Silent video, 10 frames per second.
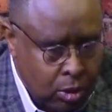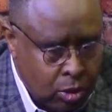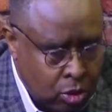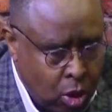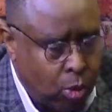
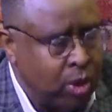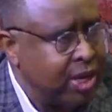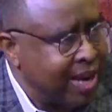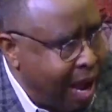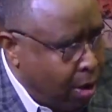So
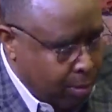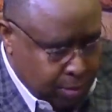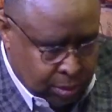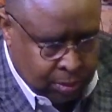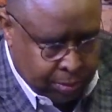now,
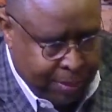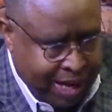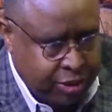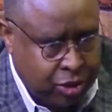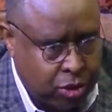
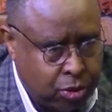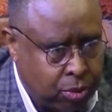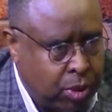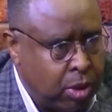back to you.